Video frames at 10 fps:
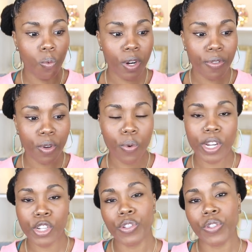one of the
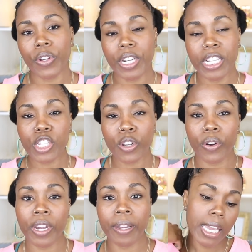questions on
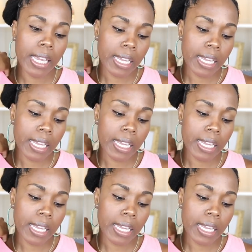Instagram